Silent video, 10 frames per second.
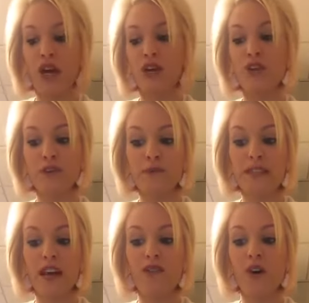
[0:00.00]
group
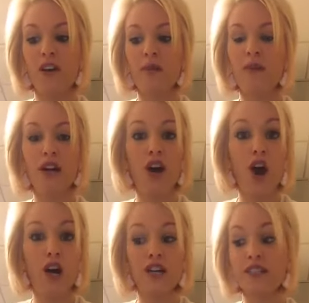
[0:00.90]
sale volume,
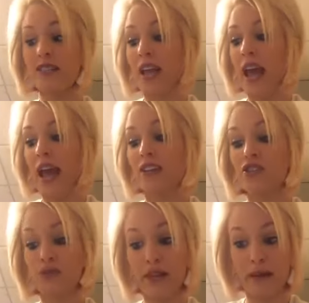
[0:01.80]
cars, and
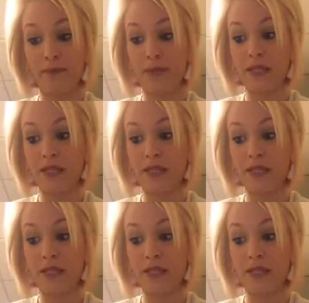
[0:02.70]
trips.